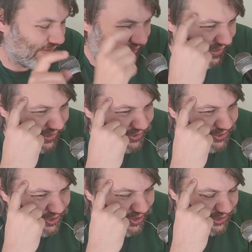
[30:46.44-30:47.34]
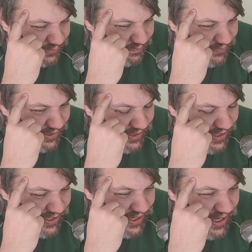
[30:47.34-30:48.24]
Okay, they didn't use a hard top.
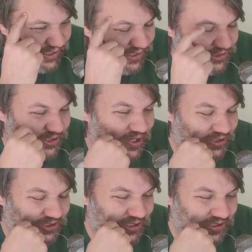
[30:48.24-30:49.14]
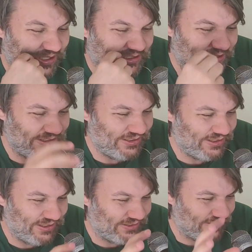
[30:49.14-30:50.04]
Okay, so this is
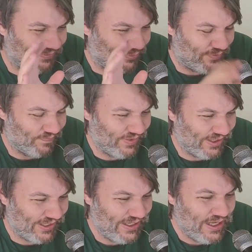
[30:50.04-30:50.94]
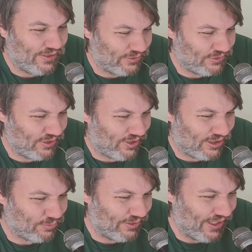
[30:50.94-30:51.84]
the Z4. Okay, this was the
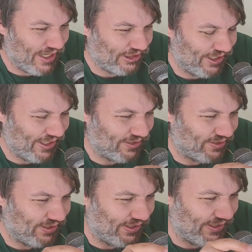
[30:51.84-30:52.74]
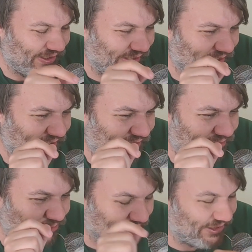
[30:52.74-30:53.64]
last one that actually had the
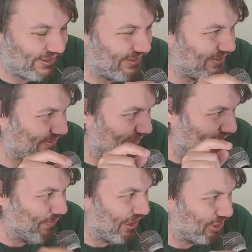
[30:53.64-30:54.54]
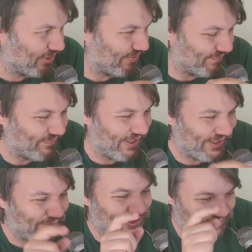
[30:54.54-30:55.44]
straight 6 M engine.
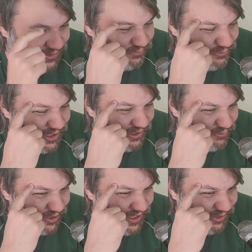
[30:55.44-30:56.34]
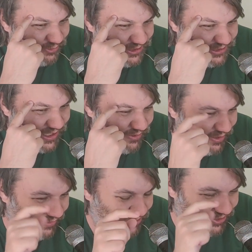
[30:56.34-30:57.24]
Okay, which is one of the other reasons I would
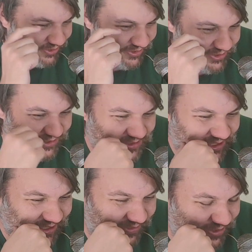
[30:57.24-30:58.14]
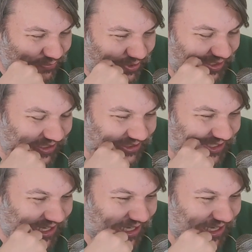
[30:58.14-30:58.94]
love to have one of these.